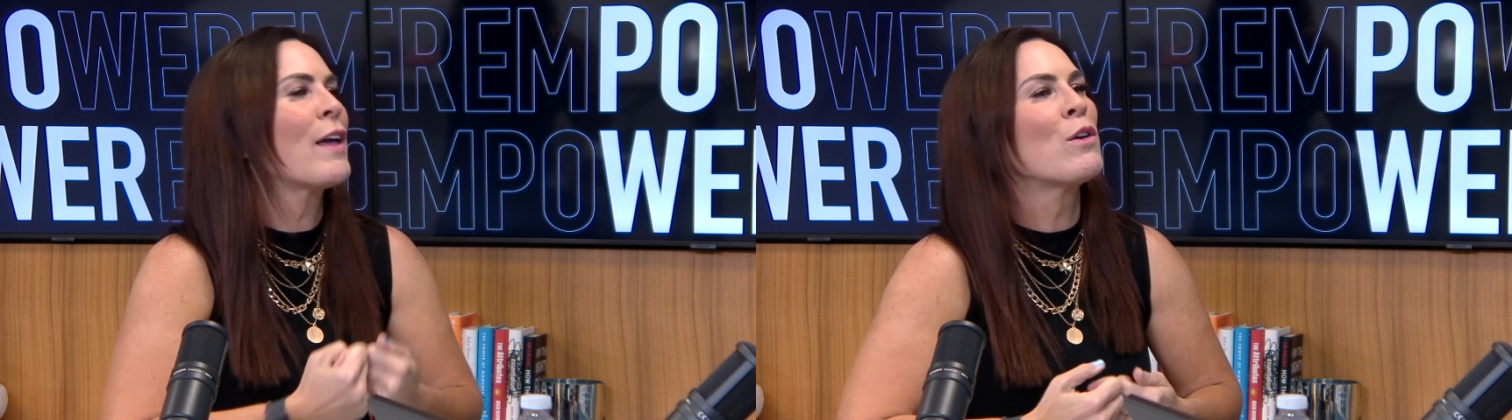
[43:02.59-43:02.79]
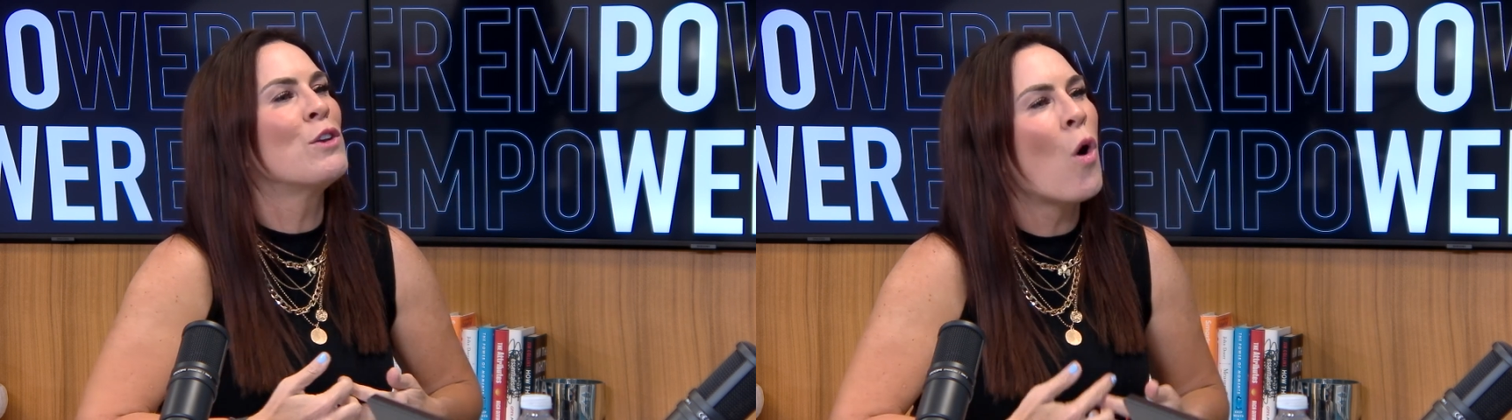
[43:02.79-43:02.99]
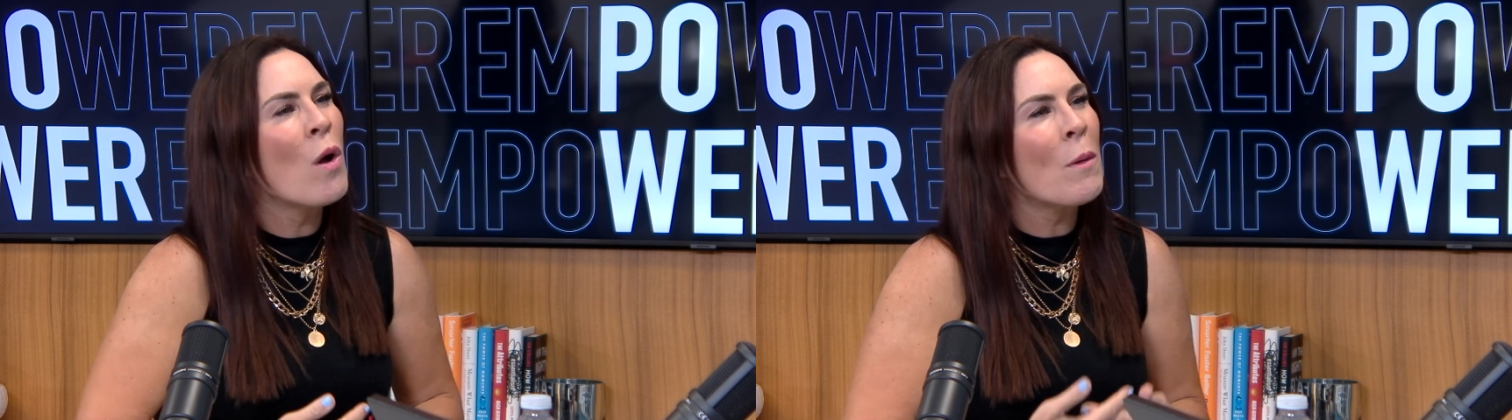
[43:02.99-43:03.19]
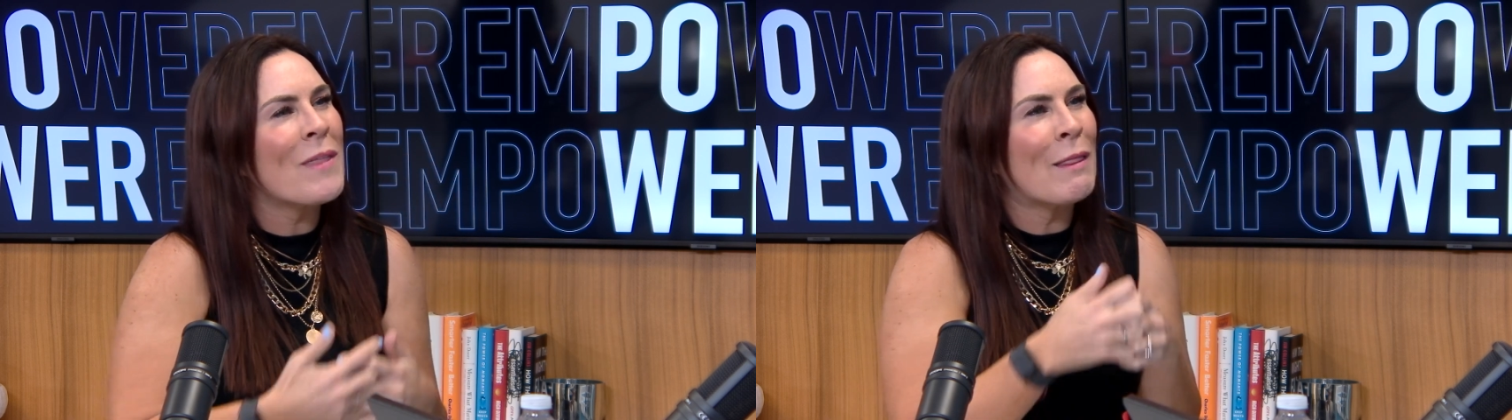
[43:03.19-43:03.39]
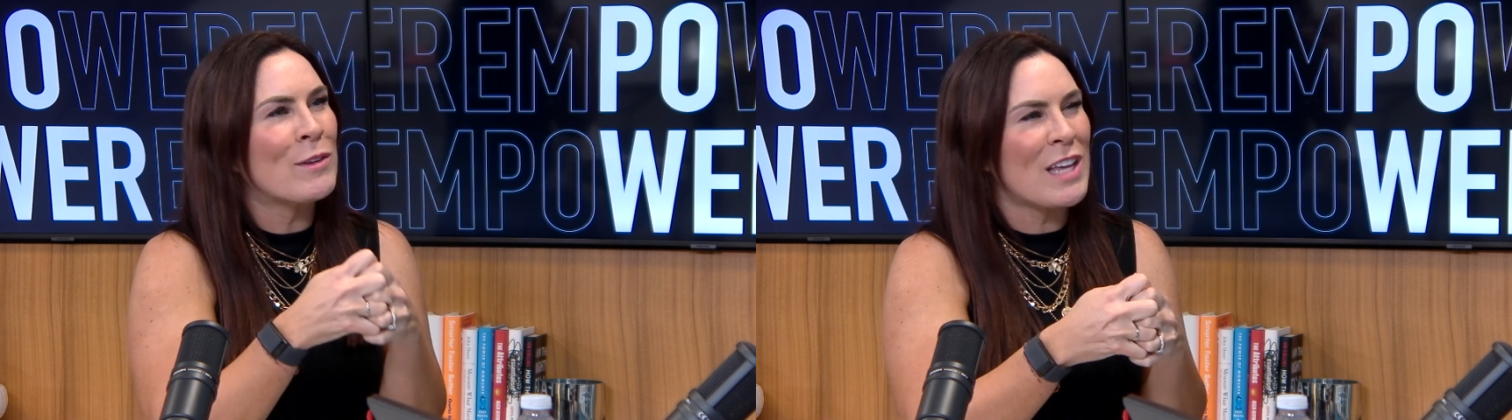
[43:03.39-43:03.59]
like knowing what
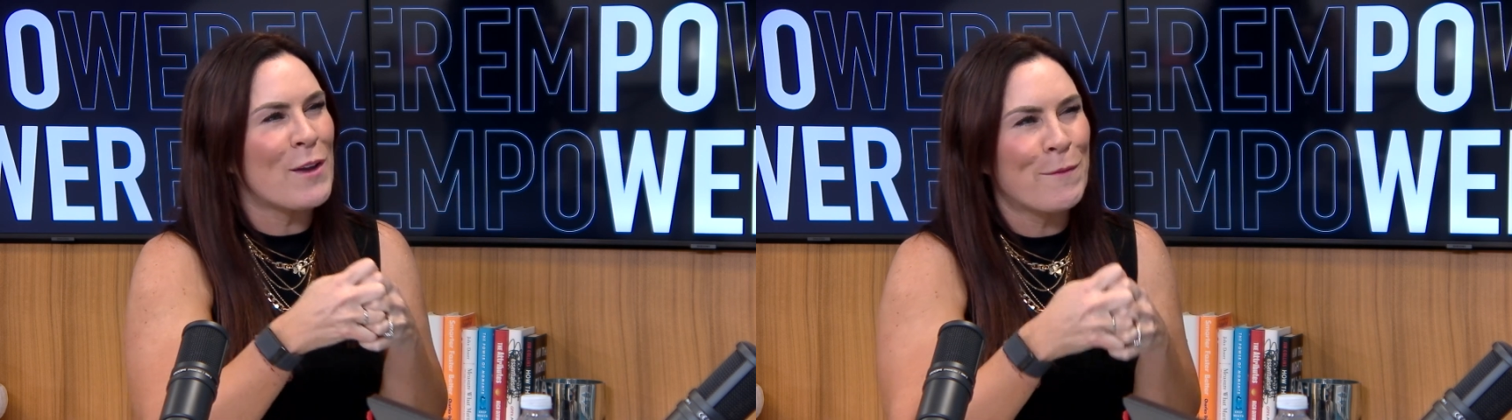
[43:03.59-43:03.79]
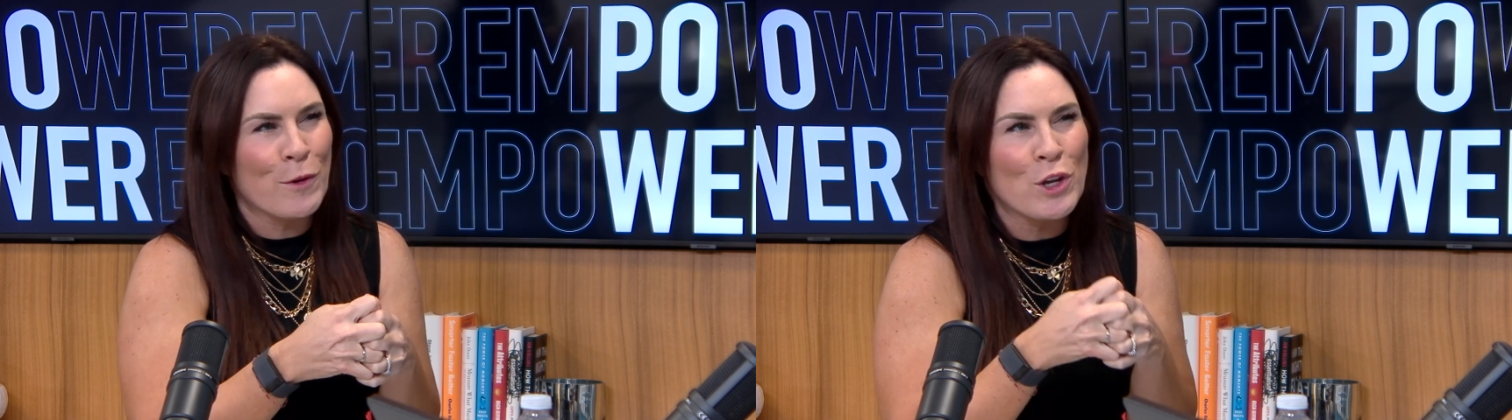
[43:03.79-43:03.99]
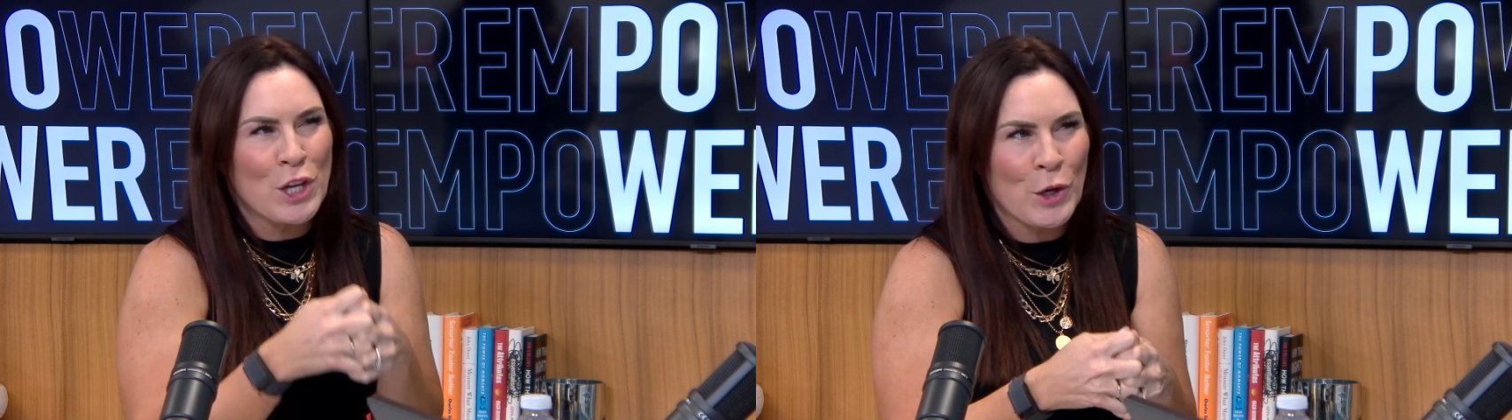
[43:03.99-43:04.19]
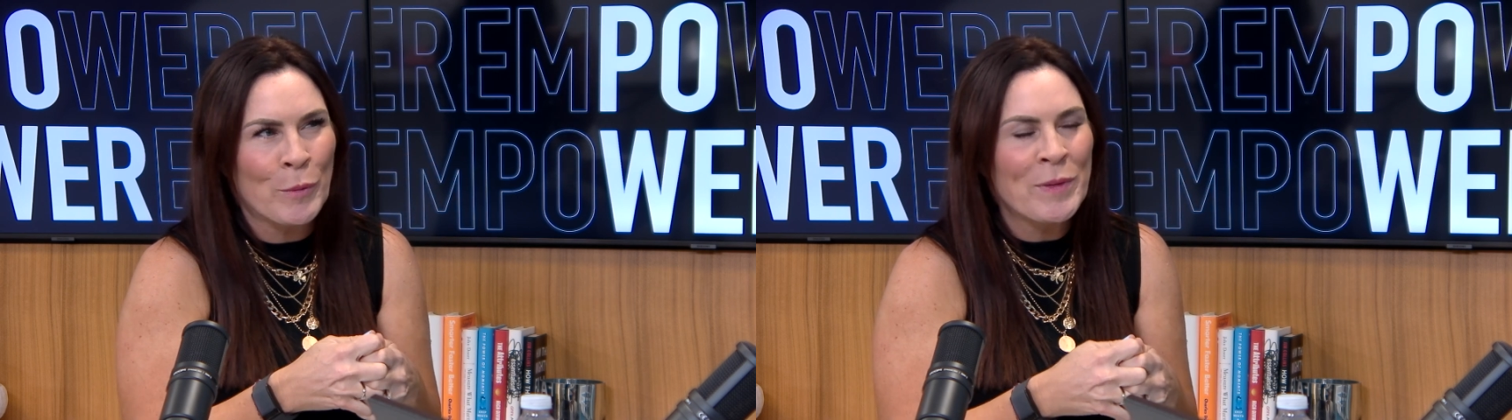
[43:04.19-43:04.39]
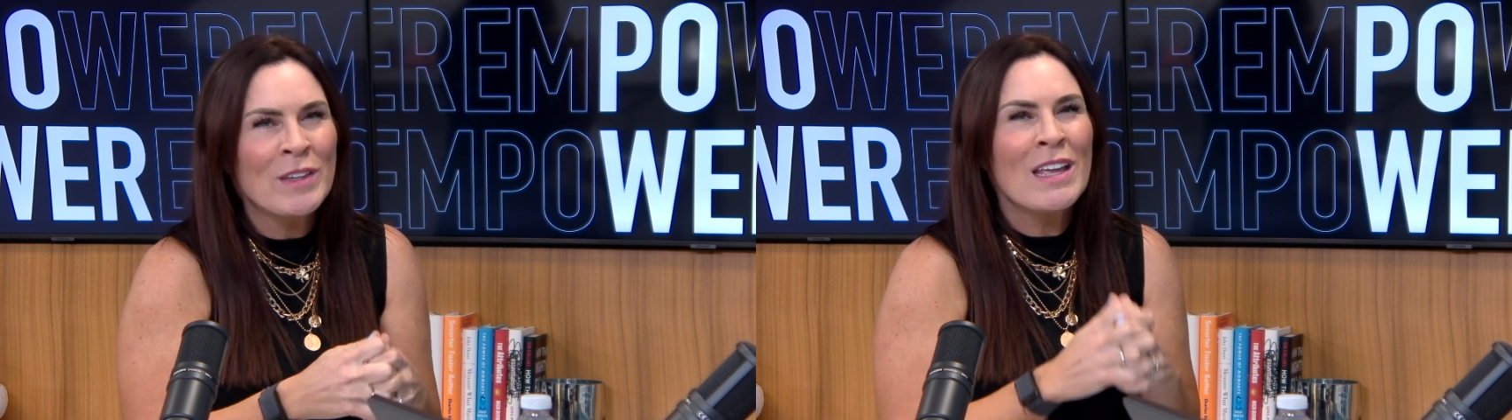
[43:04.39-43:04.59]
that looks like for
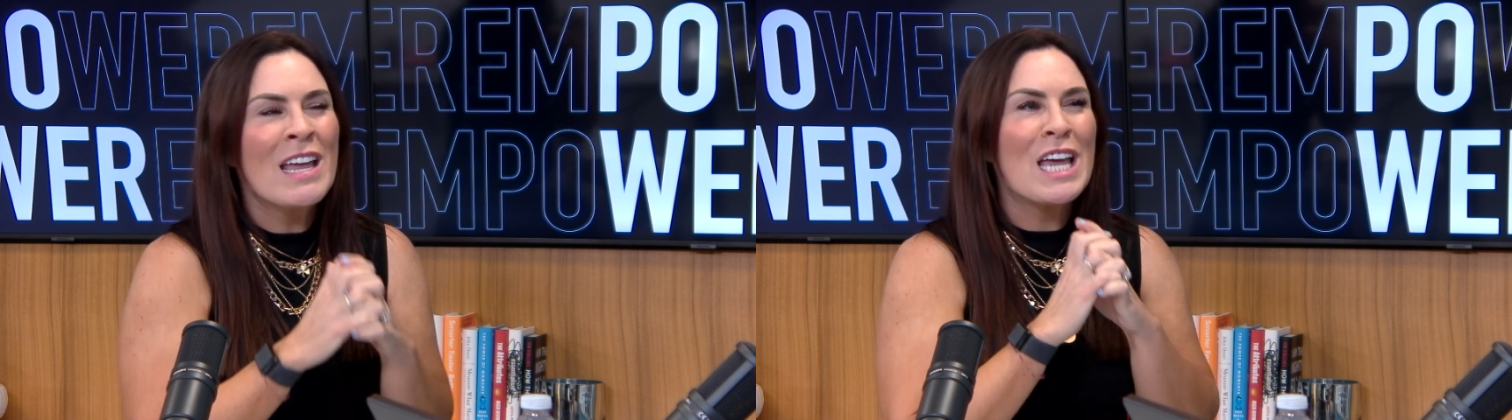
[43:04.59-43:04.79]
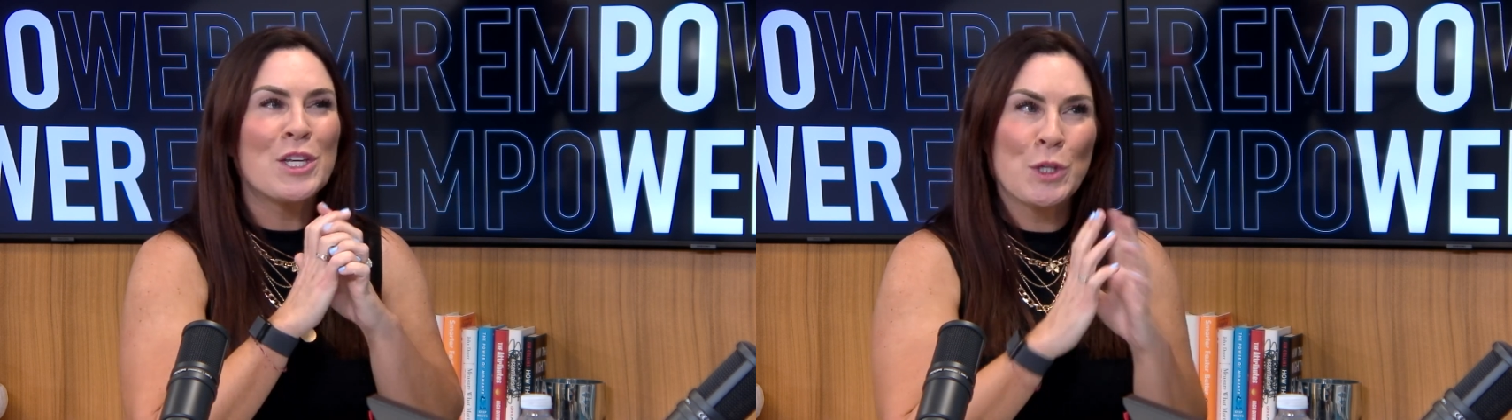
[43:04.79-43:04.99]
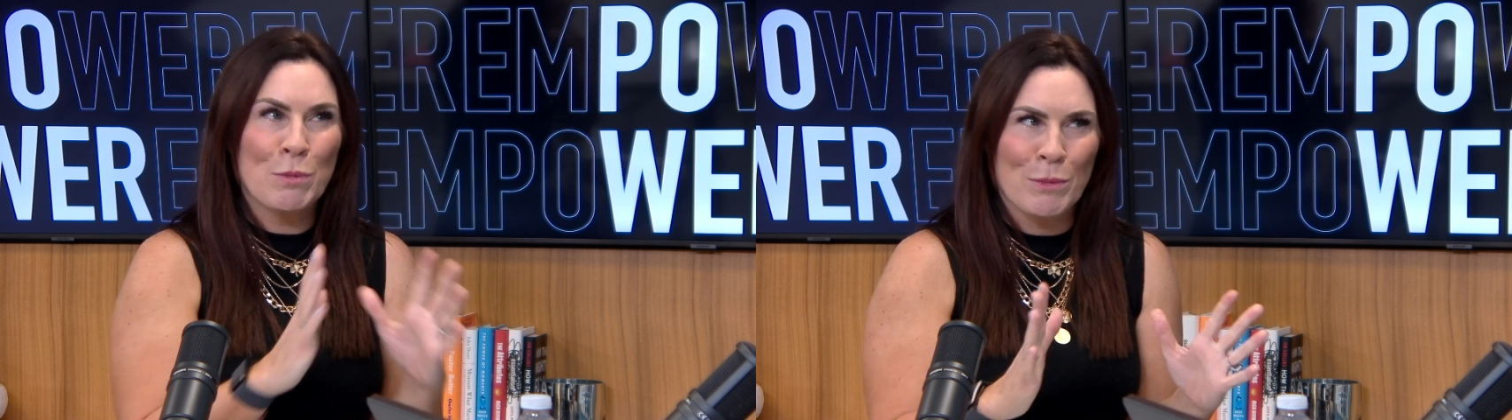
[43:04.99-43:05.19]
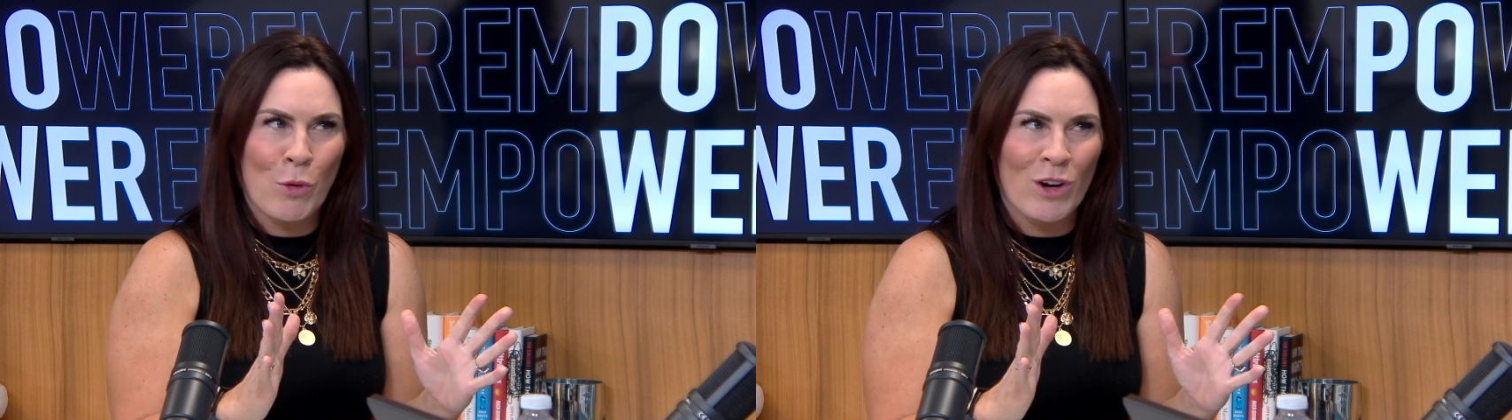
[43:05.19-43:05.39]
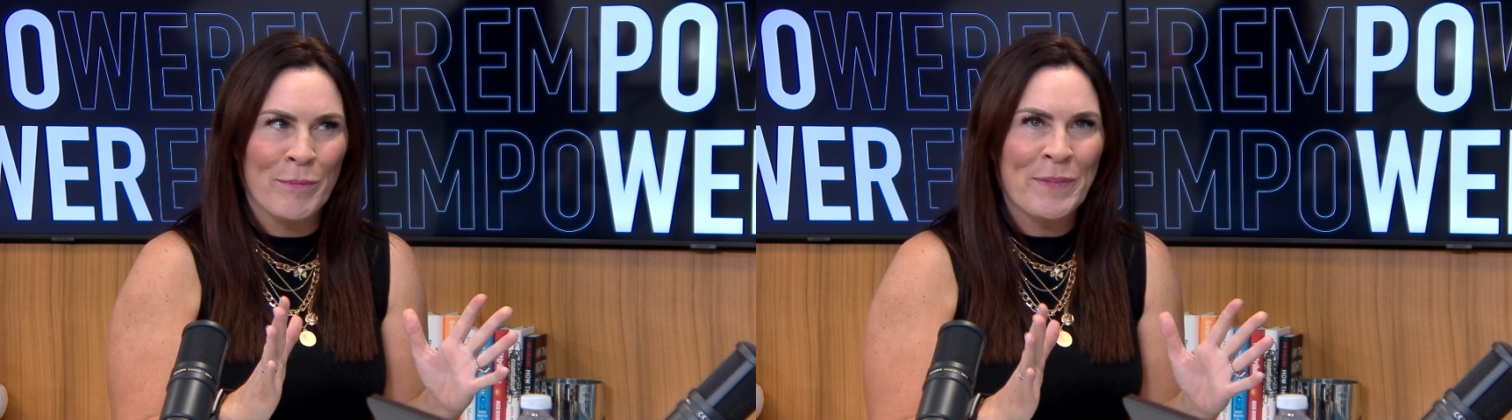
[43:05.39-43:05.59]
you is super
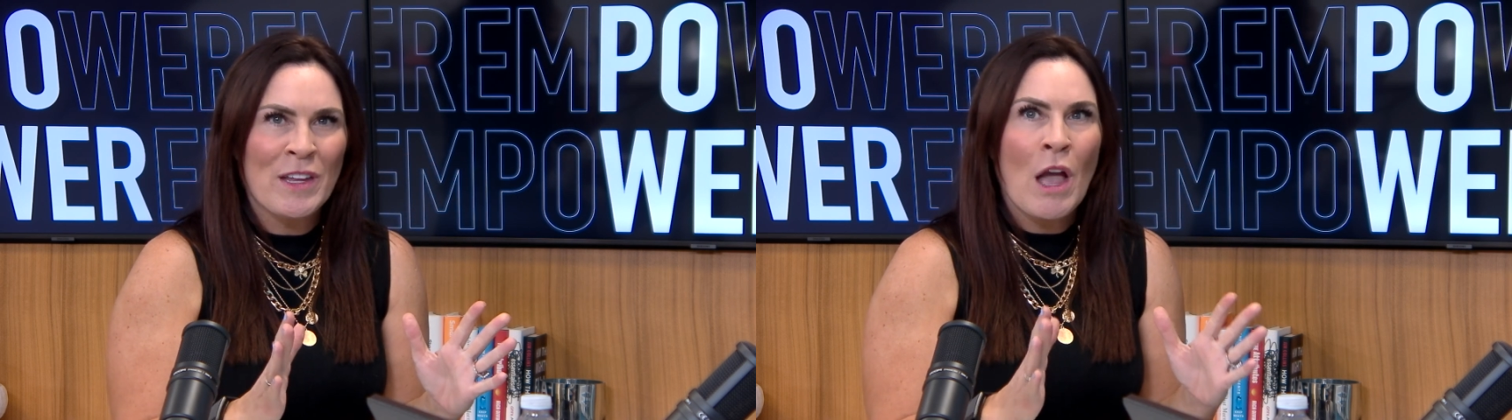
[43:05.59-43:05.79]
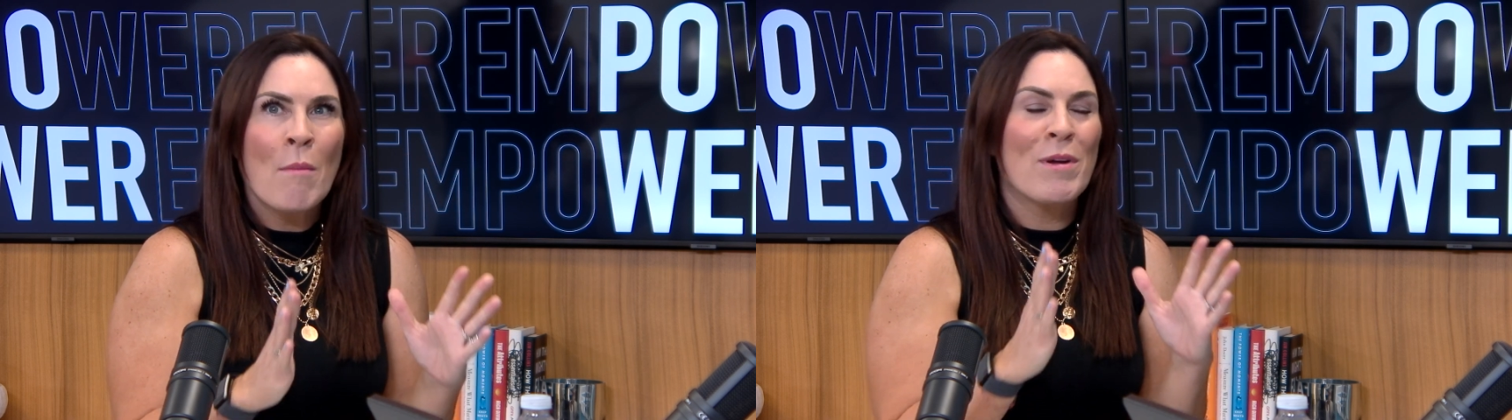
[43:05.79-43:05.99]
important.